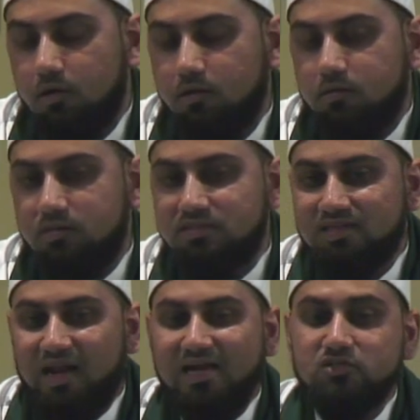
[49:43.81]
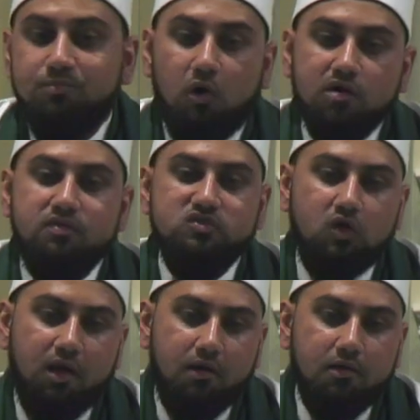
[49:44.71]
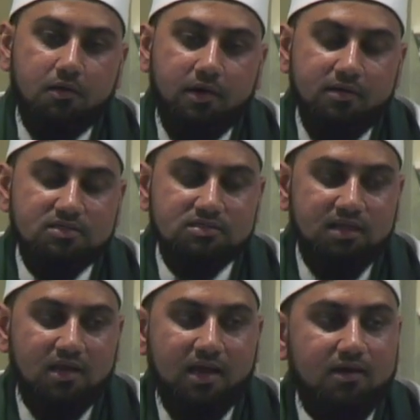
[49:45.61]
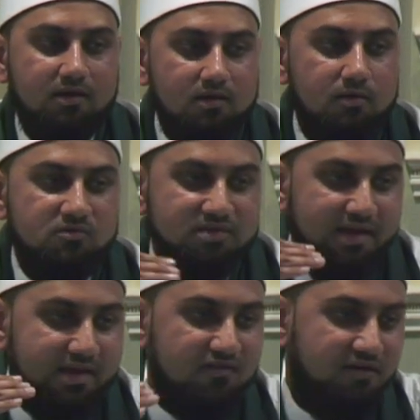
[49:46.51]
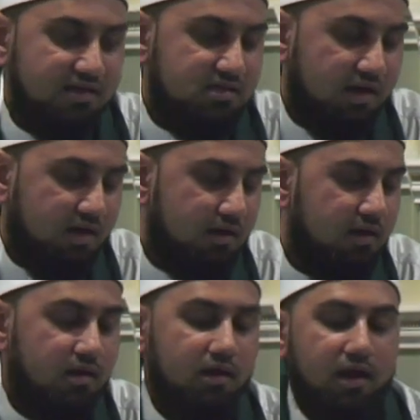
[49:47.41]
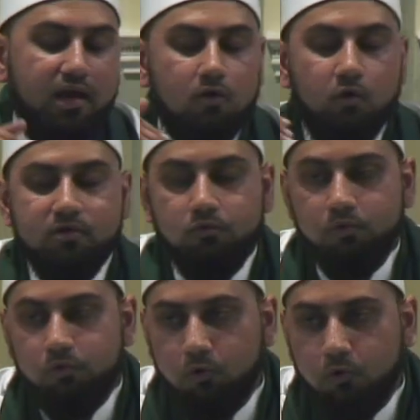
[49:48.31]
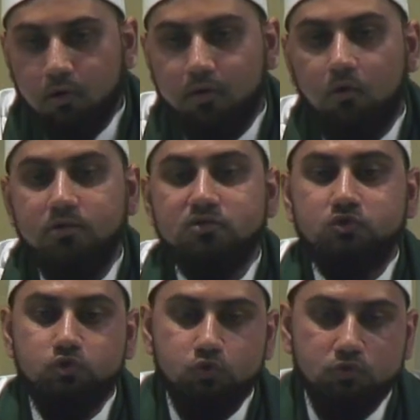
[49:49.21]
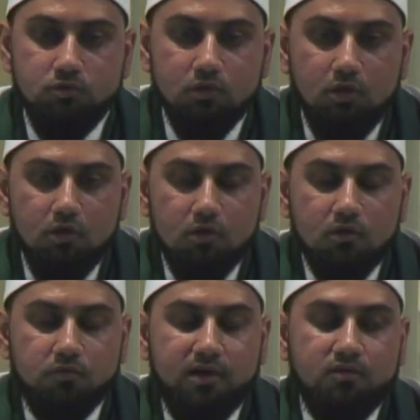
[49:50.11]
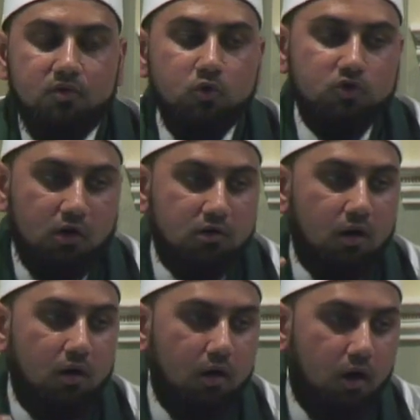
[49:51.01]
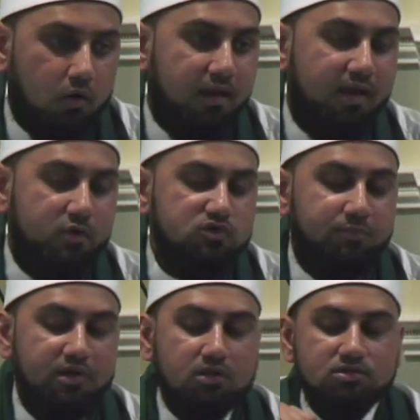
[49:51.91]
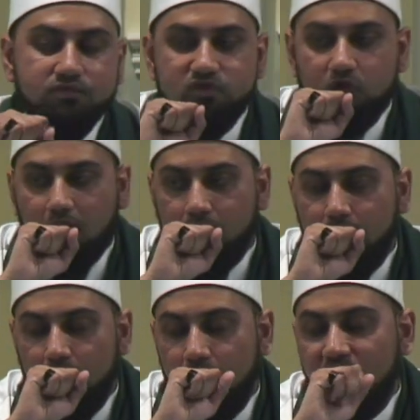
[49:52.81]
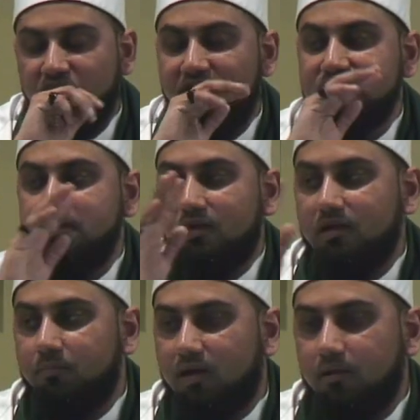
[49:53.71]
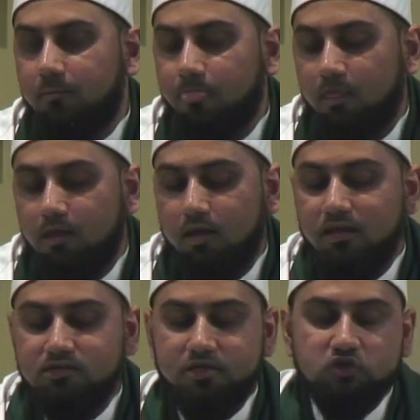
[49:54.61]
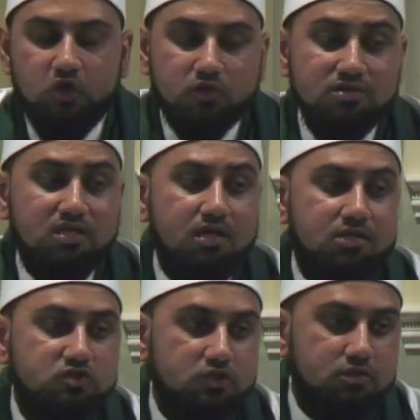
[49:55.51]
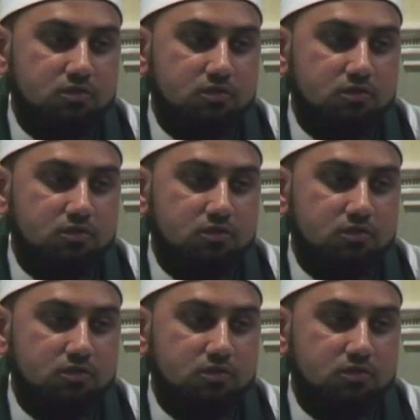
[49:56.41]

this is not actually part of the salah. All right, this is not like reciting al-Fatiha and going to ruku' and going to sujood. Right, those are arkan, those are pillars of the salah. Facing the qibla is a shart, is a condition.